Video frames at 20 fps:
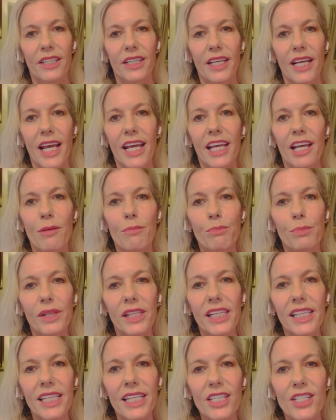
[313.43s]
It
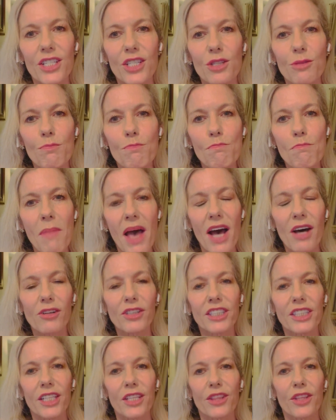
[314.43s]
completely just
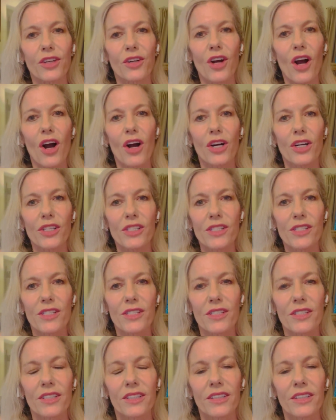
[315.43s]
melted their hearts.